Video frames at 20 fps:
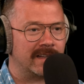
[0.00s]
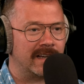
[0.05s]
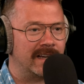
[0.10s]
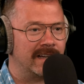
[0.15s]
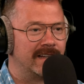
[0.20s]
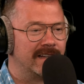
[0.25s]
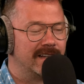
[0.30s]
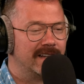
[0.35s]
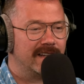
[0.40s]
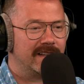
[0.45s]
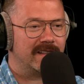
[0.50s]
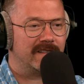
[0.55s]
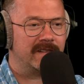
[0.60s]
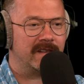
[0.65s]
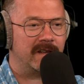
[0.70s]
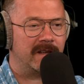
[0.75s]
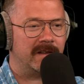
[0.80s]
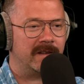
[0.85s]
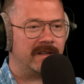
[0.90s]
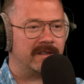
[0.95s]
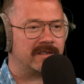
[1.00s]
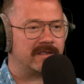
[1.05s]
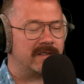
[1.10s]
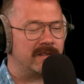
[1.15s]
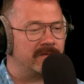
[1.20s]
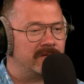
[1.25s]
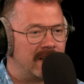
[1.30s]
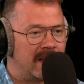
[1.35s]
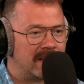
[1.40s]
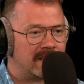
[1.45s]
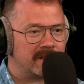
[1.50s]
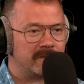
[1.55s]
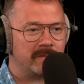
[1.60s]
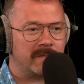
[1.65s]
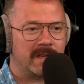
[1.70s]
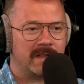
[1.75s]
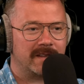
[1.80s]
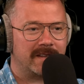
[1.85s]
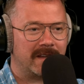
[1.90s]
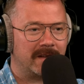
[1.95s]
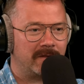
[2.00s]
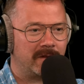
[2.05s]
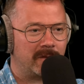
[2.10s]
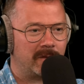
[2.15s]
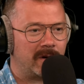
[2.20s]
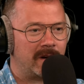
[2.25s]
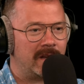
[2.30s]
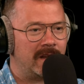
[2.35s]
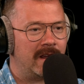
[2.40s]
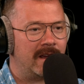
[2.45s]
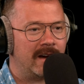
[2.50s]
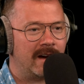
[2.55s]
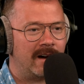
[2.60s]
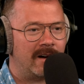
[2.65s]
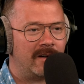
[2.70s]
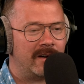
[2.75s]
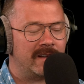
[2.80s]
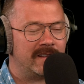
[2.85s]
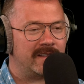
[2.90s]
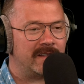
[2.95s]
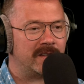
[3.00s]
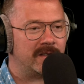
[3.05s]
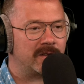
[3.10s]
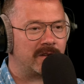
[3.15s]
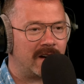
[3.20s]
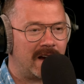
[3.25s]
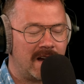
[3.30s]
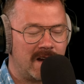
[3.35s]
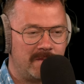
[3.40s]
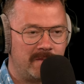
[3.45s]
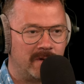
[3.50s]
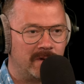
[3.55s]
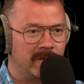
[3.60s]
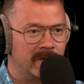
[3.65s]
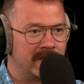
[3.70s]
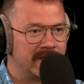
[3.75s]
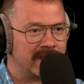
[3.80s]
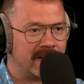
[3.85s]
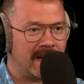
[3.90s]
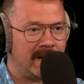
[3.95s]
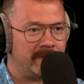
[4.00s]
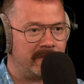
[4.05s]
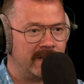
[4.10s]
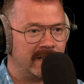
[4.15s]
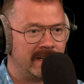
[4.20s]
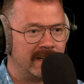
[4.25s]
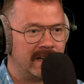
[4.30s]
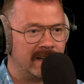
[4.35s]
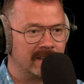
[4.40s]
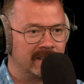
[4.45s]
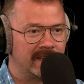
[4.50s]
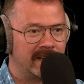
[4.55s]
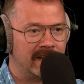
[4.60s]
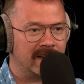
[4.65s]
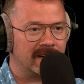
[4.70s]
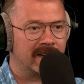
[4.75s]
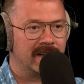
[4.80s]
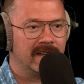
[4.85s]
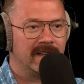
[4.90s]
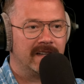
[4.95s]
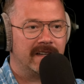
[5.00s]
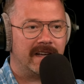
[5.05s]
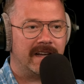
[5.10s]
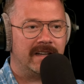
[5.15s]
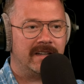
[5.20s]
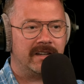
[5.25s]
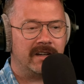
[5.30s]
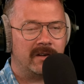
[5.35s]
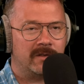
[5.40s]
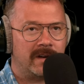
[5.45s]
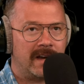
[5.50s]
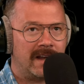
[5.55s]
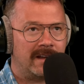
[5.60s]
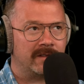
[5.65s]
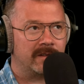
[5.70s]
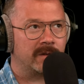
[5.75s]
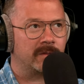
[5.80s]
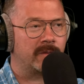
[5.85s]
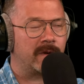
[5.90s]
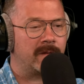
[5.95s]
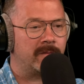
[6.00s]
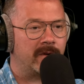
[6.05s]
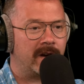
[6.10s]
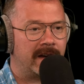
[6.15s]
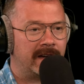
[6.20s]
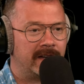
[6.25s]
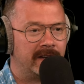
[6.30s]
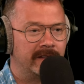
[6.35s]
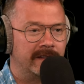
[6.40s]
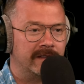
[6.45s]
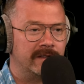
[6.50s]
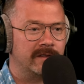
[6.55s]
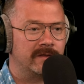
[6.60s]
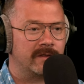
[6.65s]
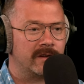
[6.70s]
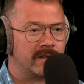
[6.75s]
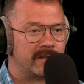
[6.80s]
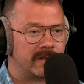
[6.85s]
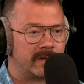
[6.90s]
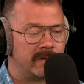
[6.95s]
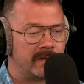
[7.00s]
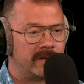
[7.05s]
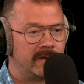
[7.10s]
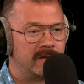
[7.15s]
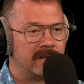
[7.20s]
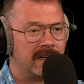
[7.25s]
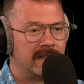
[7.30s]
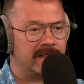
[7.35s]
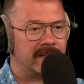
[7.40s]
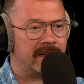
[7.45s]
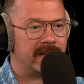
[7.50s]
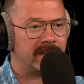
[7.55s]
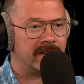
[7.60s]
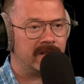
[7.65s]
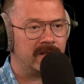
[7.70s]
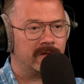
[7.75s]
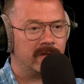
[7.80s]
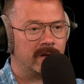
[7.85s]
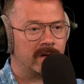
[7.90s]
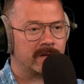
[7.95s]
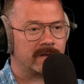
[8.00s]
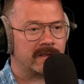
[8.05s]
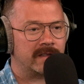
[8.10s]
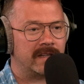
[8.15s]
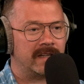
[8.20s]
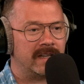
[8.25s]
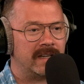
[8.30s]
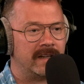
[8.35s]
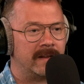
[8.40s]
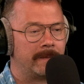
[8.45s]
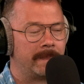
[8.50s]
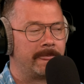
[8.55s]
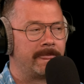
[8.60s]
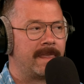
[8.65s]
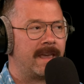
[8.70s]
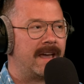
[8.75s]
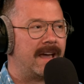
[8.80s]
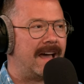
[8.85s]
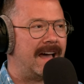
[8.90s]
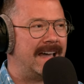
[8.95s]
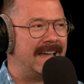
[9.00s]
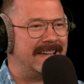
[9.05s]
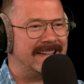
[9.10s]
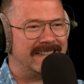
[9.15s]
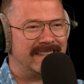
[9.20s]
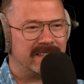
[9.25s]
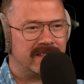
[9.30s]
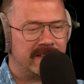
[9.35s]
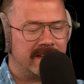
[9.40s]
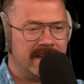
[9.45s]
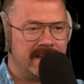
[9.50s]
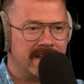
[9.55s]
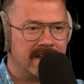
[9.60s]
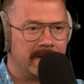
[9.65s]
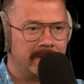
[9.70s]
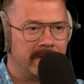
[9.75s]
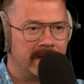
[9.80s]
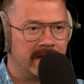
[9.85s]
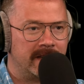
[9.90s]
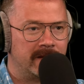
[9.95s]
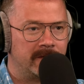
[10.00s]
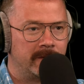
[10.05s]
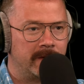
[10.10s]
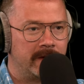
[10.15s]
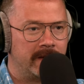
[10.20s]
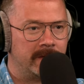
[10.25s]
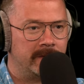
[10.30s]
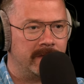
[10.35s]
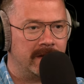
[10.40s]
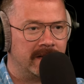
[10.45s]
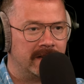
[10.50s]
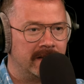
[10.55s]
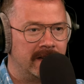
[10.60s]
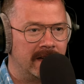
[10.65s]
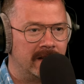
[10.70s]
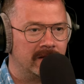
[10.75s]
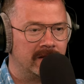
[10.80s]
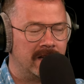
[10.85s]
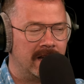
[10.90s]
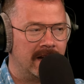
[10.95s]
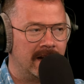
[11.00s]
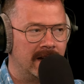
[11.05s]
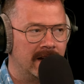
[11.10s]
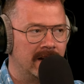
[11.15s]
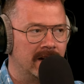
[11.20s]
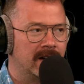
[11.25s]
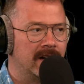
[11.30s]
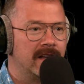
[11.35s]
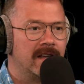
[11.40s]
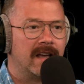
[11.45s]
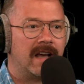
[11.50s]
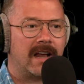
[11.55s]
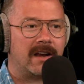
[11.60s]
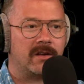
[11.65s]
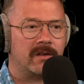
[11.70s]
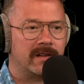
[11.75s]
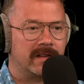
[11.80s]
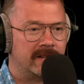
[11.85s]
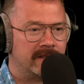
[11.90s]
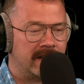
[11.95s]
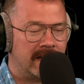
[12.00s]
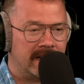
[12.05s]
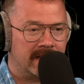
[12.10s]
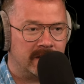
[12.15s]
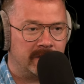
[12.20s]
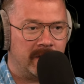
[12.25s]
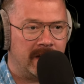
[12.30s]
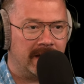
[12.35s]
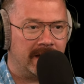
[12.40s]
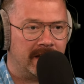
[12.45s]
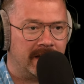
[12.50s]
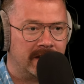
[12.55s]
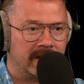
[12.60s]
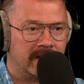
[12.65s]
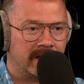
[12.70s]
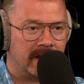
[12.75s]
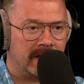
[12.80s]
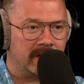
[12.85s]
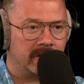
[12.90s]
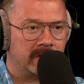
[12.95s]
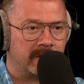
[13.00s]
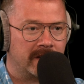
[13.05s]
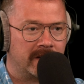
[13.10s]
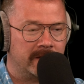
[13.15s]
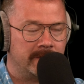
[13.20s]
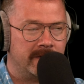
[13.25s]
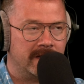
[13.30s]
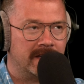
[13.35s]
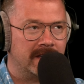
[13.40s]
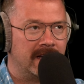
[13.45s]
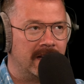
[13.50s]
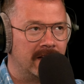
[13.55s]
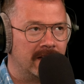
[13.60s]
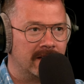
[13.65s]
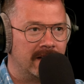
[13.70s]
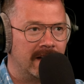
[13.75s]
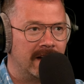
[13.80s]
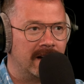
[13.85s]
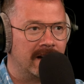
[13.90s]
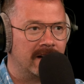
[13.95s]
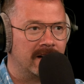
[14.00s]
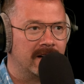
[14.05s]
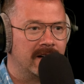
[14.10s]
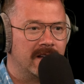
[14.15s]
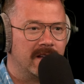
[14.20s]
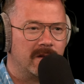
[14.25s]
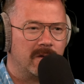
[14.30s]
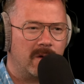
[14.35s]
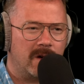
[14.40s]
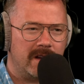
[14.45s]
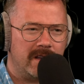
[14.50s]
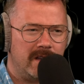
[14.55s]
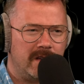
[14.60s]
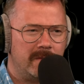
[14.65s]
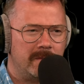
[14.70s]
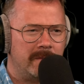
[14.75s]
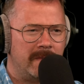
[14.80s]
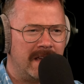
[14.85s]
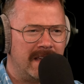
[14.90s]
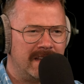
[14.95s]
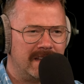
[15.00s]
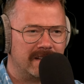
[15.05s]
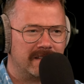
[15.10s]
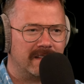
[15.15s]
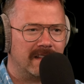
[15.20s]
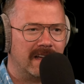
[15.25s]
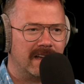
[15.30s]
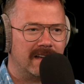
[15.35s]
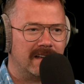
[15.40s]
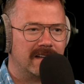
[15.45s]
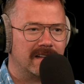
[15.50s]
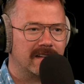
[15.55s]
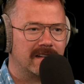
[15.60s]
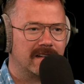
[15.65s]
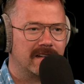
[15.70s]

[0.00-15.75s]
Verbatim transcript: like th it's developments everywhere you go. Yeah. It's incredible what's happening down there. Yeah. And, you know, now the rebranding of the university with Utah Tech University, I H C coming in really big down there. I know that Zions Bank is, is really big down there. Yeah. What do you make of that?